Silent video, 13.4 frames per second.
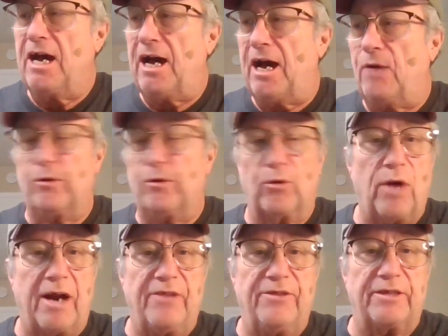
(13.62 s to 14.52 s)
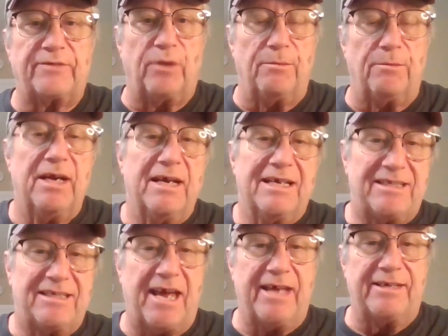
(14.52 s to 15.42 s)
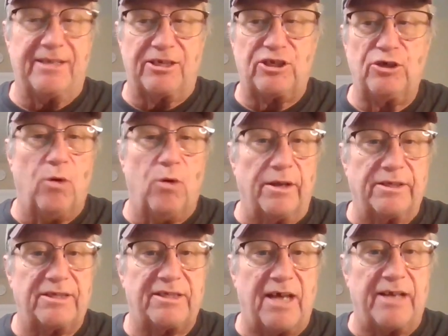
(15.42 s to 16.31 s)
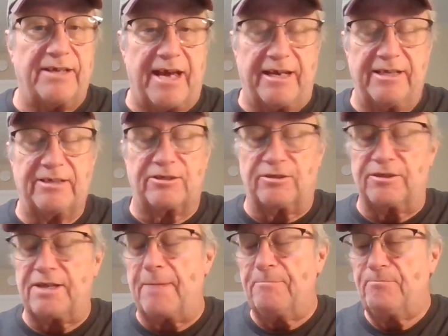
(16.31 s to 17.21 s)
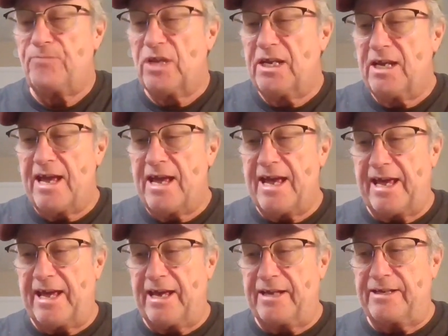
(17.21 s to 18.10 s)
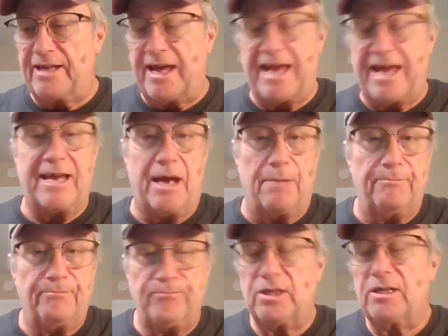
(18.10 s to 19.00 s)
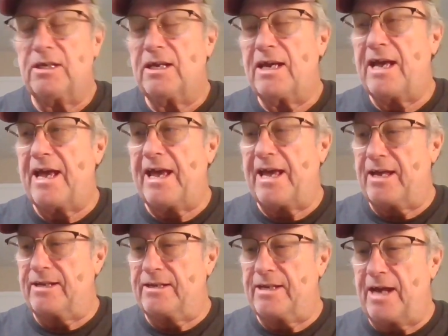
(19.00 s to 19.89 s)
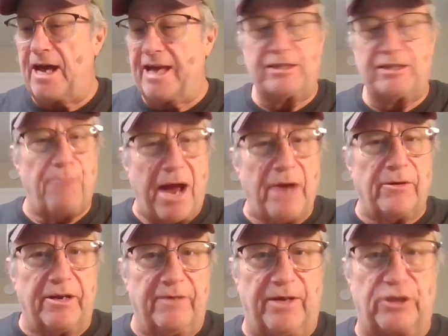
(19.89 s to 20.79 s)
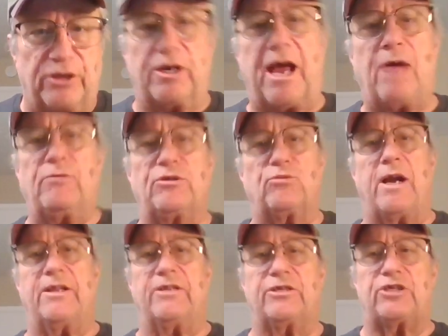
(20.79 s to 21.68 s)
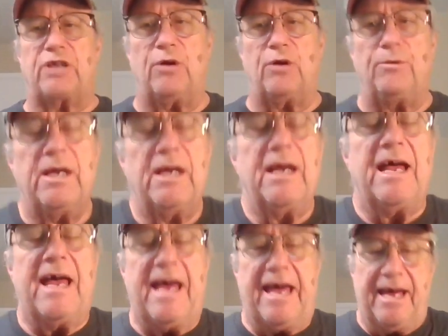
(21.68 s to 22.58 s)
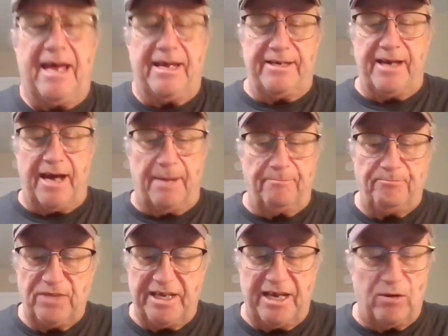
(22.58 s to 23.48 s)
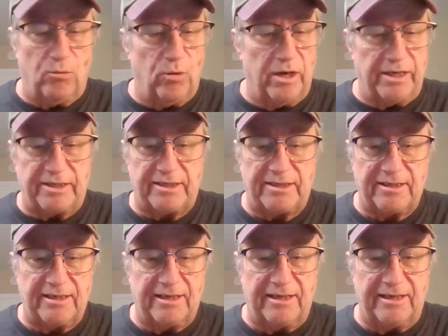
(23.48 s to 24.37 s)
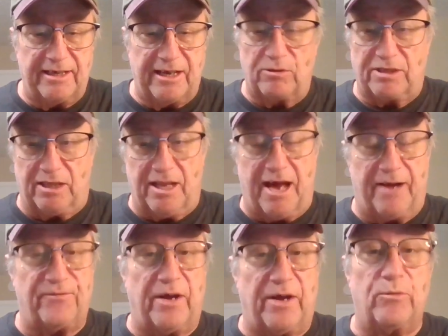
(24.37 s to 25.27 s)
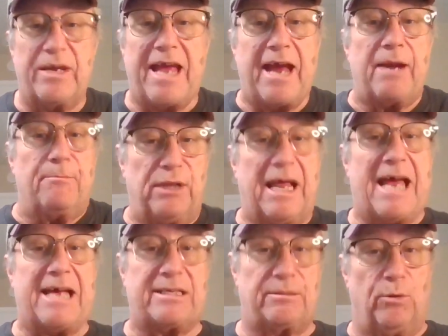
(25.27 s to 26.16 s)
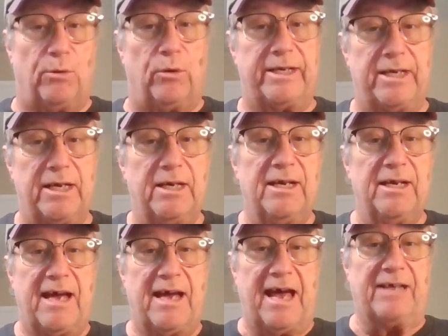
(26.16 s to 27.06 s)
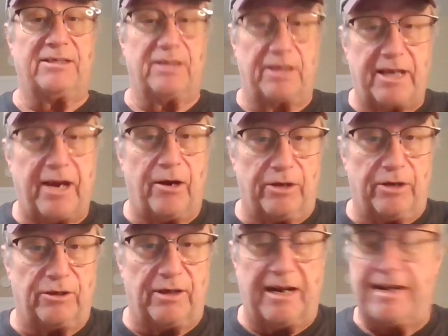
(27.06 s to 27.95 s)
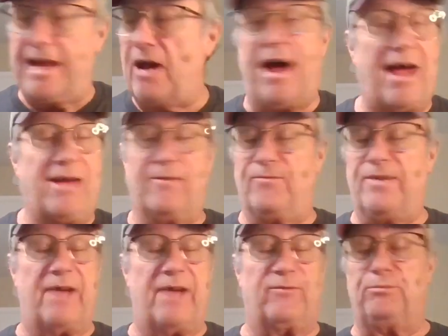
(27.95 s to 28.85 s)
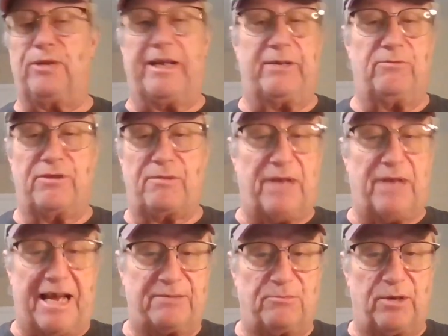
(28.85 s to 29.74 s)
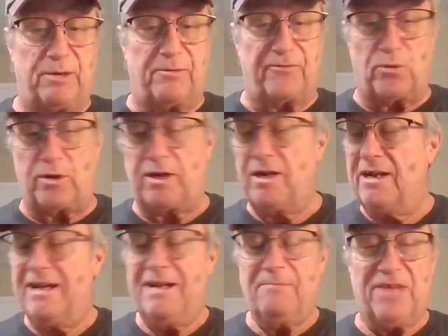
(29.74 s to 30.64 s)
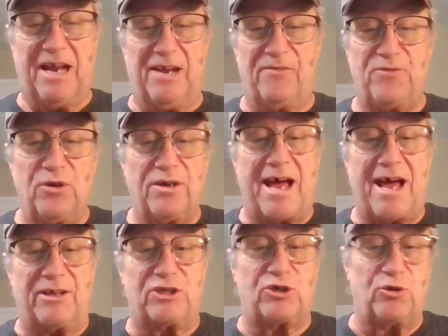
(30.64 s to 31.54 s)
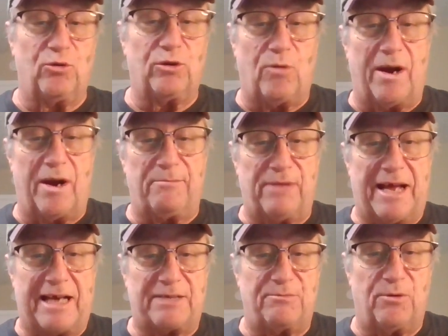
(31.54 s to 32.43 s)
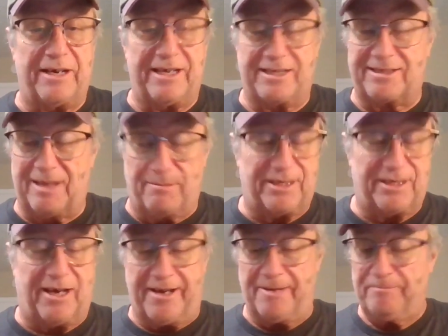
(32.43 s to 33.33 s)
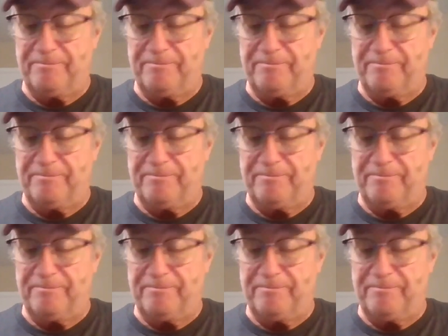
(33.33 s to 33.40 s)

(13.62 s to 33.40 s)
We were running this from 10 to 2 on Sunday Eastern Time and AM, and it's a pirate adventure. And I was running the show, and it was a lot of fun. We had a plasmoid as a character. Now I have never played with a plasmoid before, and if you're not sure what a plasmoid is, let me tell you,